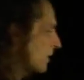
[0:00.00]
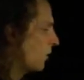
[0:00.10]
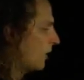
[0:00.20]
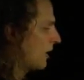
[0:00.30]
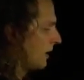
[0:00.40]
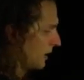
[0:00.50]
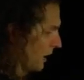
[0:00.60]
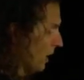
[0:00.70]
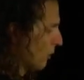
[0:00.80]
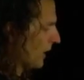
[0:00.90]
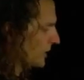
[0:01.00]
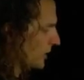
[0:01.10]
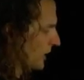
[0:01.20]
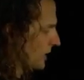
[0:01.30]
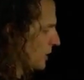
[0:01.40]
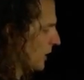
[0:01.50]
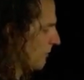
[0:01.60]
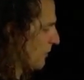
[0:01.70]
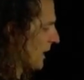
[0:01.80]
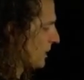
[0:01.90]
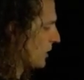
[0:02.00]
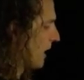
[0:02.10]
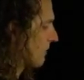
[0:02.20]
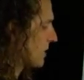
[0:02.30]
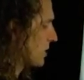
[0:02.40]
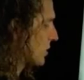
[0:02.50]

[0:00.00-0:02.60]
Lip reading: go along, we're actually going to teach you how to branch off this